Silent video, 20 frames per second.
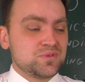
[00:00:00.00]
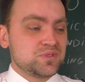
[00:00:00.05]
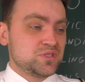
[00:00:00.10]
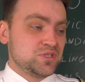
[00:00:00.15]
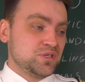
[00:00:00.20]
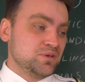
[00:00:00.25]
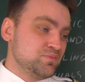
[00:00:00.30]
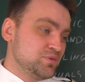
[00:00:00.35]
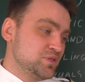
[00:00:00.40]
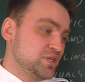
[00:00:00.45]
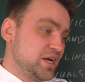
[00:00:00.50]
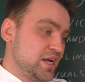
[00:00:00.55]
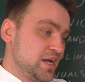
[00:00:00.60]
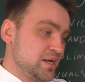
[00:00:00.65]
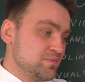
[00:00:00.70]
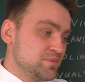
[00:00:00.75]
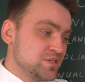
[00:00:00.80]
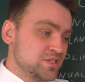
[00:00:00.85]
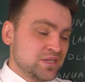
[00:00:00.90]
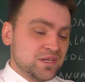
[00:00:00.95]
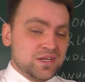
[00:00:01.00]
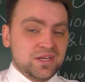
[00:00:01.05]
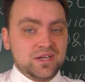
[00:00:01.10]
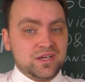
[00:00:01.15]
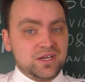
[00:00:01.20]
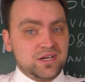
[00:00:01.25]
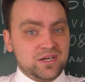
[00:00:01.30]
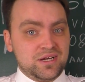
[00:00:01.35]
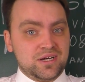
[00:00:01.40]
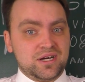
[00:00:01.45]
sometimes
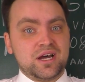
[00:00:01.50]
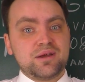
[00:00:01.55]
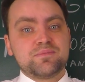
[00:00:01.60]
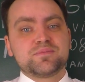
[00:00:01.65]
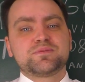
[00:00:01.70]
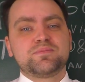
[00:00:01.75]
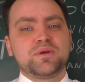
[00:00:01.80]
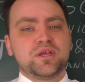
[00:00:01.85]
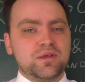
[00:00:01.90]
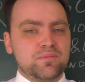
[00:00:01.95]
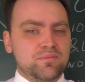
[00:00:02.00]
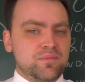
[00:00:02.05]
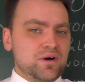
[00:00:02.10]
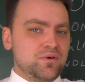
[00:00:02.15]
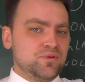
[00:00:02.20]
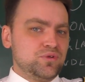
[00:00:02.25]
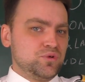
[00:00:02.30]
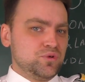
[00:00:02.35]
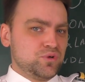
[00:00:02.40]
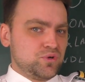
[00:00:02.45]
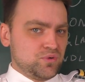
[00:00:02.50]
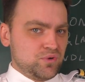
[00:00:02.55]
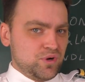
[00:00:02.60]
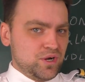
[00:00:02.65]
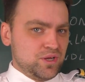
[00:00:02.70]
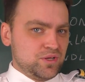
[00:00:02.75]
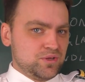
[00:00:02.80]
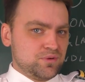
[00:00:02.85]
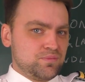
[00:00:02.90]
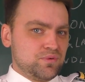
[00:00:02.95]
I'm speaking about the
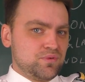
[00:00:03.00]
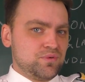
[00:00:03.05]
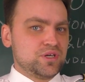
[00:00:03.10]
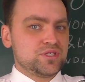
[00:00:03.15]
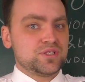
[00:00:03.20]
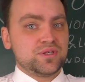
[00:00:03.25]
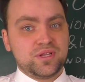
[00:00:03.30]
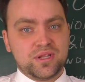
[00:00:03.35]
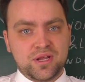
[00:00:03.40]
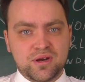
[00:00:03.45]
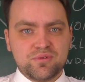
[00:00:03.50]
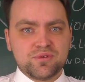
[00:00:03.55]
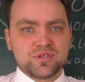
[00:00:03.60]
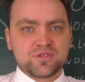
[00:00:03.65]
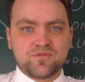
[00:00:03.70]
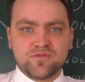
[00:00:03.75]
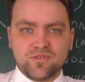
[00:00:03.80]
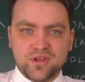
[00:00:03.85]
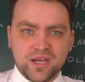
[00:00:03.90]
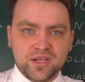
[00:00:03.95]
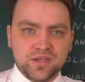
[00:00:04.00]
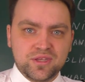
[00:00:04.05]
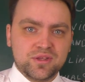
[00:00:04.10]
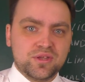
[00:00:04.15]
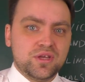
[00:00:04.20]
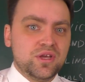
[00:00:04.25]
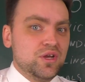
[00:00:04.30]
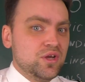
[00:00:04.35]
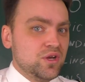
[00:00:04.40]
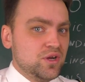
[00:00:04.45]
Ukraine operation that I was flying
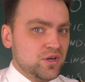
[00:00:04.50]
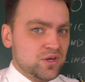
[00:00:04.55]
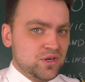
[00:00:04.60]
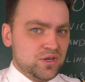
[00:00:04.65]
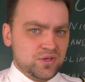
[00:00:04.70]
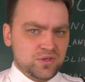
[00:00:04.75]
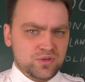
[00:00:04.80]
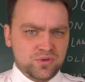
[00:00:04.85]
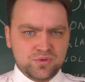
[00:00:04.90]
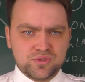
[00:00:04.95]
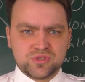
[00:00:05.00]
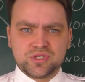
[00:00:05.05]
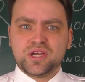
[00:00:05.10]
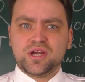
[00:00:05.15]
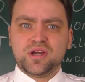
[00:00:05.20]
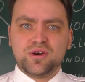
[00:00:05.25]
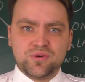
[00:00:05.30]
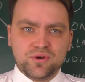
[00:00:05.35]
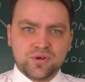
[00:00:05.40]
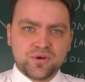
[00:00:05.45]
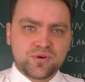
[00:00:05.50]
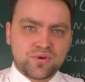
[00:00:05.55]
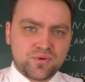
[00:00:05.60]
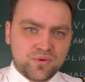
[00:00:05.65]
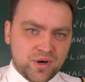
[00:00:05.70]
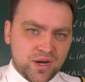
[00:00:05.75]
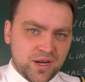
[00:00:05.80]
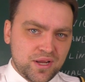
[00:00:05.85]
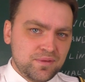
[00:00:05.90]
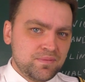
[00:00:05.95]
in UTR,
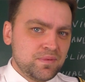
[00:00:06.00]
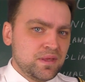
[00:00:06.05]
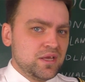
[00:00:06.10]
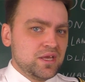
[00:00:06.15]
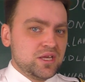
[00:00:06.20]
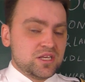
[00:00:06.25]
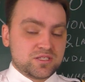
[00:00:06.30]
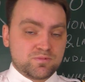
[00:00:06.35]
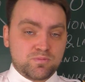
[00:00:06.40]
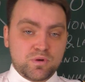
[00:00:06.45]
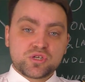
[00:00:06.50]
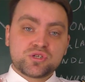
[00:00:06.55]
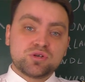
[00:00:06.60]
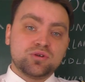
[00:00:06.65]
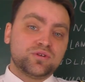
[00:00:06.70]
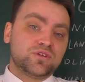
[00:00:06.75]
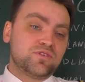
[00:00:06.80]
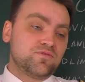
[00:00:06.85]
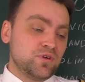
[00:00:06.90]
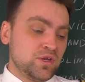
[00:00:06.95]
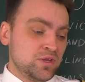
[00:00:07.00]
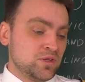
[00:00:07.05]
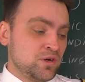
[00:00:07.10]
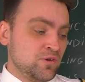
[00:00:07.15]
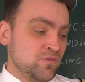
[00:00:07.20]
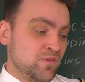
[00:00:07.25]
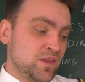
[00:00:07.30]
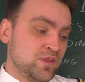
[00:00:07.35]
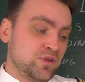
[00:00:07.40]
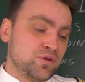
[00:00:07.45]
Ukraine, especially in the winter.
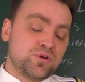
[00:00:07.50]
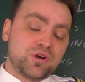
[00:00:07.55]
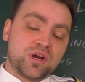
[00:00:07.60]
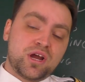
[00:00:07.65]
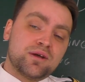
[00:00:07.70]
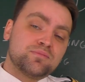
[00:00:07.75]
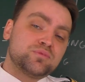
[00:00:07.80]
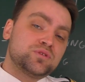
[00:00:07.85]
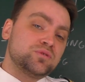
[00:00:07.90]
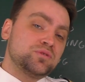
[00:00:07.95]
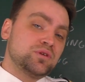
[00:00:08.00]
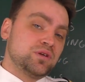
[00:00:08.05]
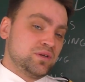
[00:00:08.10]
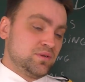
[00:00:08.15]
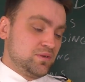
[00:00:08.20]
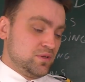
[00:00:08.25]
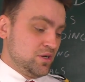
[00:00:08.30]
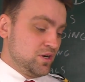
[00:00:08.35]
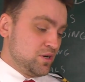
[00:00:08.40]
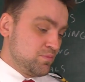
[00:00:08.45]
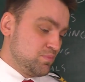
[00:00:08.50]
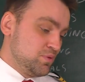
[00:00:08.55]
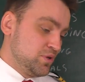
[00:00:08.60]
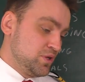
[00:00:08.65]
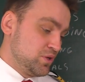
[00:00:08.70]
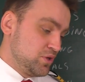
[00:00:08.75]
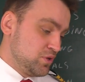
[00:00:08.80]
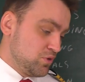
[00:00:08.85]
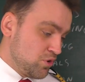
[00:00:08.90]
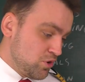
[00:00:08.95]
When you come to the
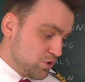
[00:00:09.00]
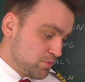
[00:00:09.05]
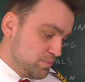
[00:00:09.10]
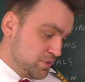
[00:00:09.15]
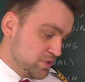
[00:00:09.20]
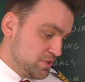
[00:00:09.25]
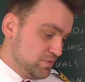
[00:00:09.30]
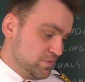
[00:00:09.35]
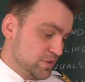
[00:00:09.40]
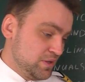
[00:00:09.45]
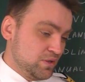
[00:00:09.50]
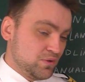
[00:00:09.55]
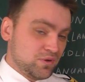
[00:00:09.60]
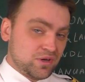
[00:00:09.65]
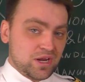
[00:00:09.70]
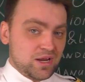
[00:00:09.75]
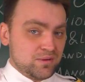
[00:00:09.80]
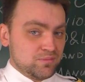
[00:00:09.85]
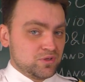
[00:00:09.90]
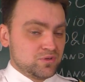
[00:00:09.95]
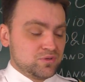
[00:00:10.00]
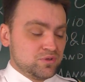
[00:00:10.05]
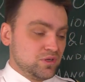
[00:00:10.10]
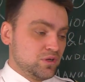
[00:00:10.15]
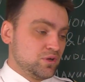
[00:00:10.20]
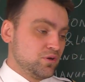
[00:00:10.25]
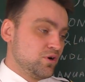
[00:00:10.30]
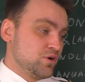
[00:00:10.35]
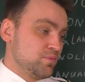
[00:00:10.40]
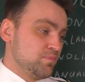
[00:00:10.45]
airplane cockpit, when you come into the
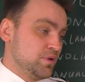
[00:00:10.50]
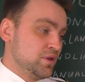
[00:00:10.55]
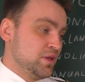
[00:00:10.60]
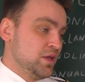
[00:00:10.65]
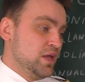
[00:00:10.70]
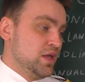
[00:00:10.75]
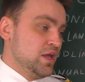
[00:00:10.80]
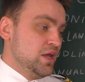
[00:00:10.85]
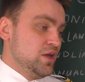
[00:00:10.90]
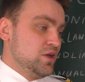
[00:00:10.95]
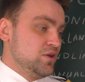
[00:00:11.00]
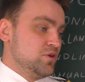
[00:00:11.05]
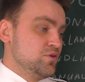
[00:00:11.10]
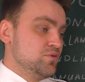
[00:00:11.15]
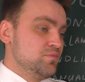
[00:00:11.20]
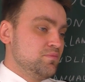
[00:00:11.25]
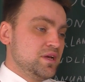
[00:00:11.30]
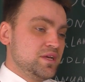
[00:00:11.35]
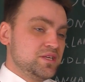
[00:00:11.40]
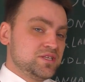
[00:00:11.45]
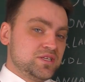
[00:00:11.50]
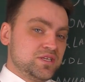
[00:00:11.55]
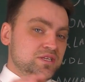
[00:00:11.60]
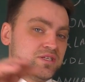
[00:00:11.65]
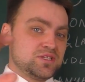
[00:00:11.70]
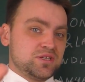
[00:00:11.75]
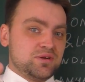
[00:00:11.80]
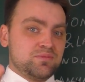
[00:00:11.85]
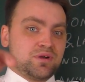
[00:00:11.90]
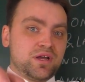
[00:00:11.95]
cockpit, you may see
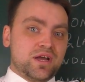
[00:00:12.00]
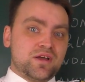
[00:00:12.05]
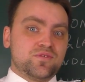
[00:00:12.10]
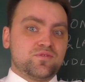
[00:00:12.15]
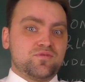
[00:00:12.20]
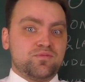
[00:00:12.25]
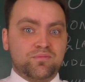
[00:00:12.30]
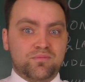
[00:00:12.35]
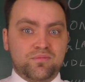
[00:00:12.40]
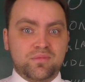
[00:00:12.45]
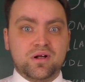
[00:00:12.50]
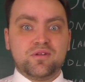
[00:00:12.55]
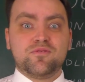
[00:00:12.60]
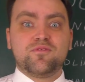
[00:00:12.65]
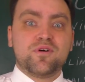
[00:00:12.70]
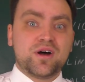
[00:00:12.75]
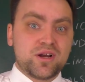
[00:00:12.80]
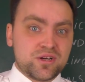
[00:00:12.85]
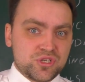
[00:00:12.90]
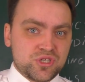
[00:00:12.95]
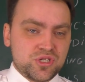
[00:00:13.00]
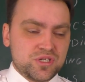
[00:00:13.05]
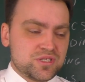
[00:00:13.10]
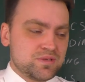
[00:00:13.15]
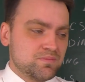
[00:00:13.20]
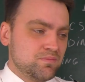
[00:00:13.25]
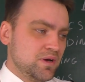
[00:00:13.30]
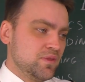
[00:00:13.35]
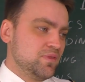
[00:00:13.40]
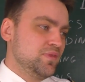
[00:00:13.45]
some kind of malfunctions,
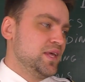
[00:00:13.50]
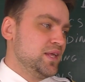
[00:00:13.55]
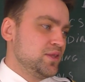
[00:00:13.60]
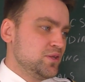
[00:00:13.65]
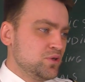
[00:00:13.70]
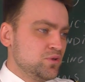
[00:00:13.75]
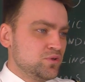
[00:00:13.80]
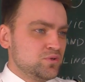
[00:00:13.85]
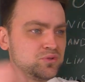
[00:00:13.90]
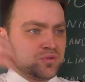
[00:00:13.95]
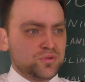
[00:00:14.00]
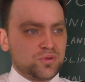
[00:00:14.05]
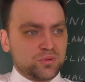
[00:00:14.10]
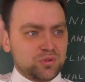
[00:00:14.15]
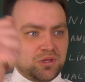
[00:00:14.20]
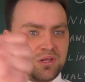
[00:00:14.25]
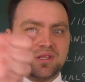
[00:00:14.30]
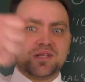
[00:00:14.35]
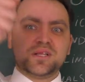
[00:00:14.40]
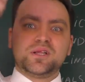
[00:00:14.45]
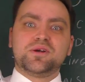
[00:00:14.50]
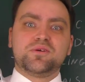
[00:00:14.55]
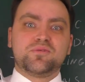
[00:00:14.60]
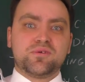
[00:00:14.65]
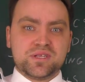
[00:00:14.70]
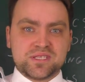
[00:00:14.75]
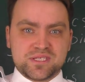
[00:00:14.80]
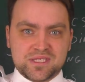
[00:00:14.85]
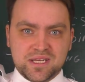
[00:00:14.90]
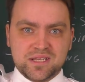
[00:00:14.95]
but then you totally
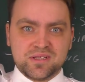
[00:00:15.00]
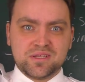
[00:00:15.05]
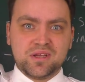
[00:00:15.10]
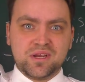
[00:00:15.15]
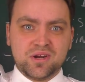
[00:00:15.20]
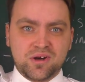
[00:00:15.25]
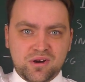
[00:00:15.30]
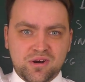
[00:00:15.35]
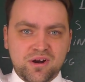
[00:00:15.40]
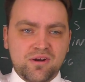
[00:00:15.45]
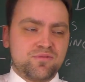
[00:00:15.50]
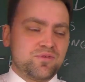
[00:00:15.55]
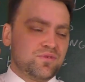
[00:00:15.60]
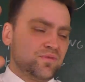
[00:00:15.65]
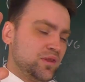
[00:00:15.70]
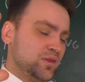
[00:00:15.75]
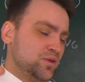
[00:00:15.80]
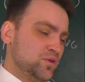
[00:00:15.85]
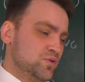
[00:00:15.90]
reset the aircraft, then